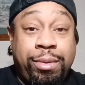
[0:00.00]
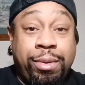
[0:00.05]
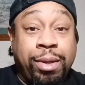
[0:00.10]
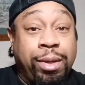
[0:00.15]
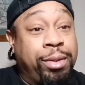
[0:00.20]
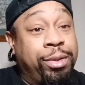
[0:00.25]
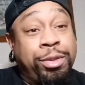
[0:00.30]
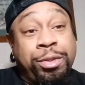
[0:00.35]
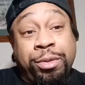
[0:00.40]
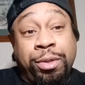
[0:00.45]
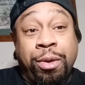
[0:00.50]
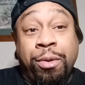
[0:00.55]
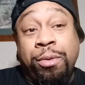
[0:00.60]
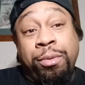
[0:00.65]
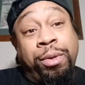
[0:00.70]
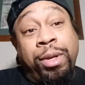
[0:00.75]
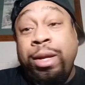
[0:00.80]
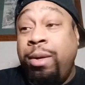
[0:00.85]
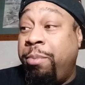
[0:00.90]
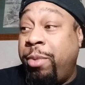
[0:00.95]
Well, I'm just going
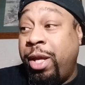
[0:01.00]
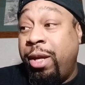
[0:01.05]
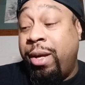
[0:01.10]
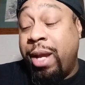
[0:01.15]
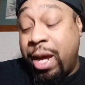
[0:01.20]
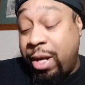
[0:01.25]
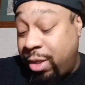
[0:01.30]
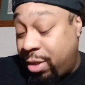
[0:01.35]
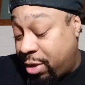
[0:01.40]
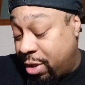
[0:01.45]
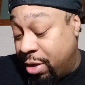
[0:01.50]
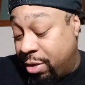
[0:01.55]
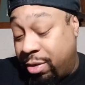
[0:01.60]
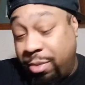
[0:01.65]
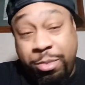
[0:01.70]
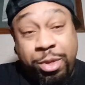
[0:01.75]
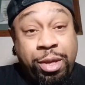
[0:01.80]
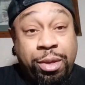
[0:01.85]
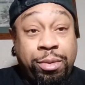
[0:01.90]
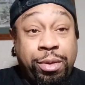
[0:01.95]
to let him get it out of the
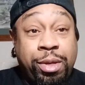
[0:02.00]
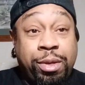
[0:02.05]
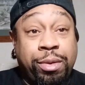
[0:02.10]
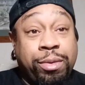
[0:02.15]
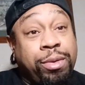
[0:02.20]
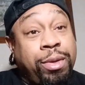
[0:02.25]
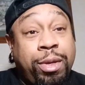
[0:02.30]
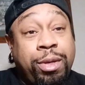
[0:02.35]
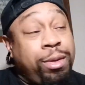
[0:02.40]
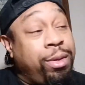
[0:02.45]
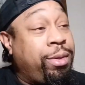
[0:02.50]
system. Here.